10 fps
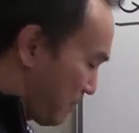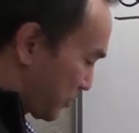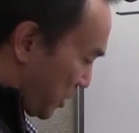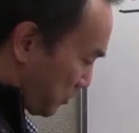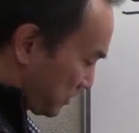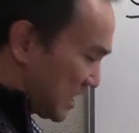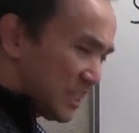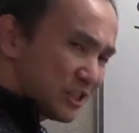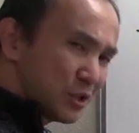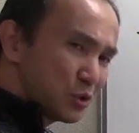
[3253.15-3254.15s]
So these
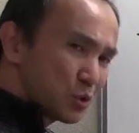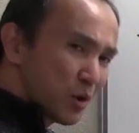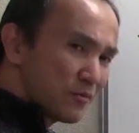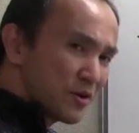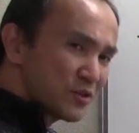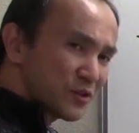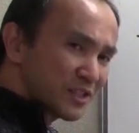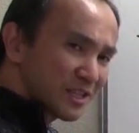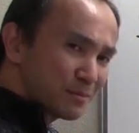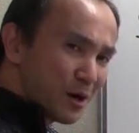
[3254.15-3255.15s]
2 square roots are
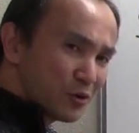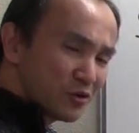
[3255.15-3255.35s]
supposed